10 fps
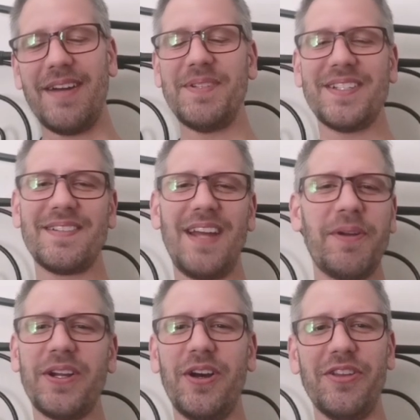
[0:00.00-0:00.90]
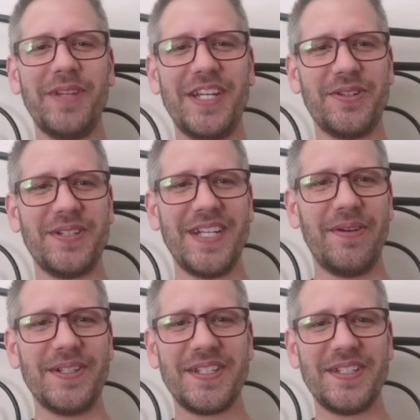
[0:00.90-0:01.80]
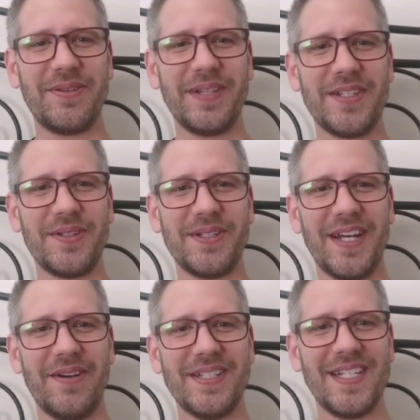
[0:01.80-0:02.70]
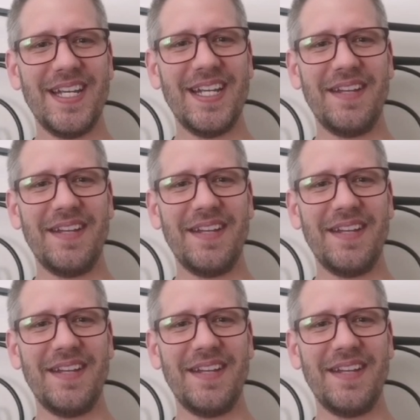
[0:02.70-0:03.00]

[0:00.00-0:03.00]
I'm going to call them laser towers because they're laser towers,